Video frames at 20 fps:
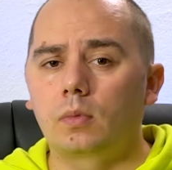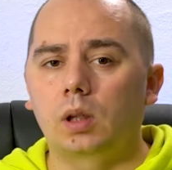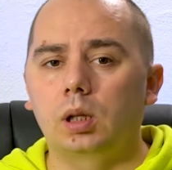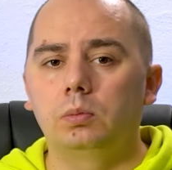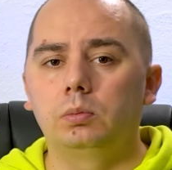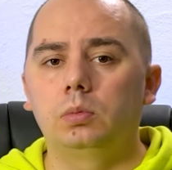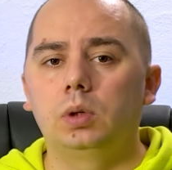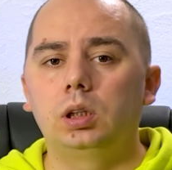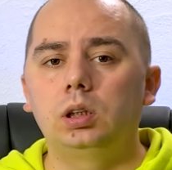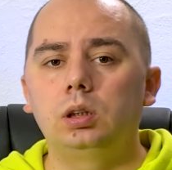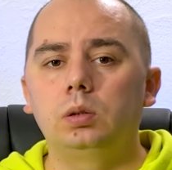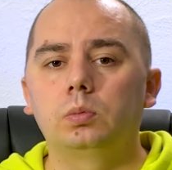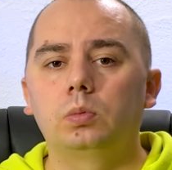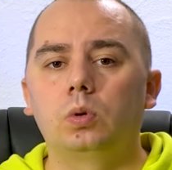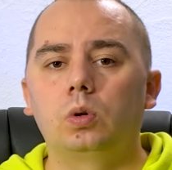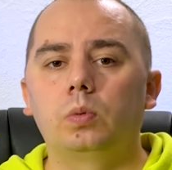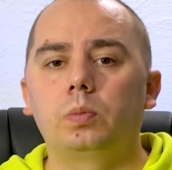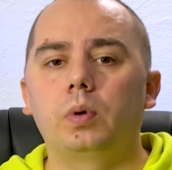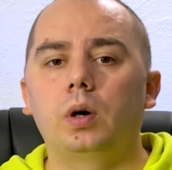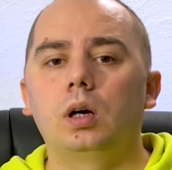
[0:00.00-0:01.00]
Many
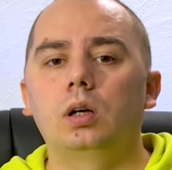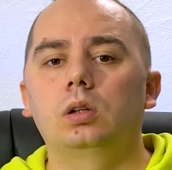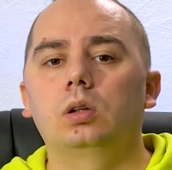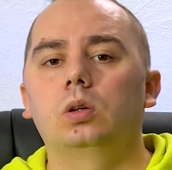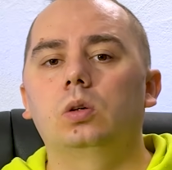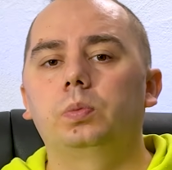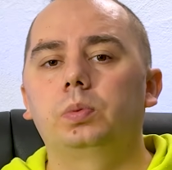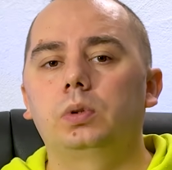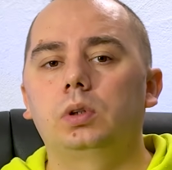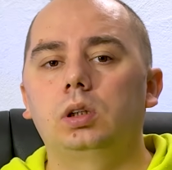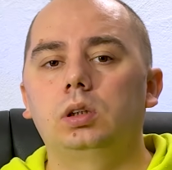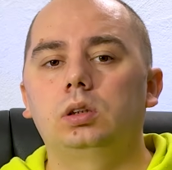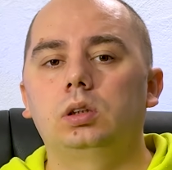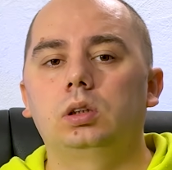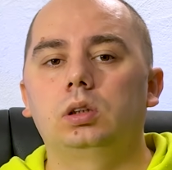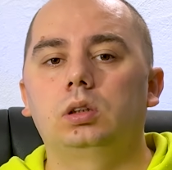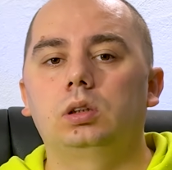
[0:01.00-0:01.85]
mobile operating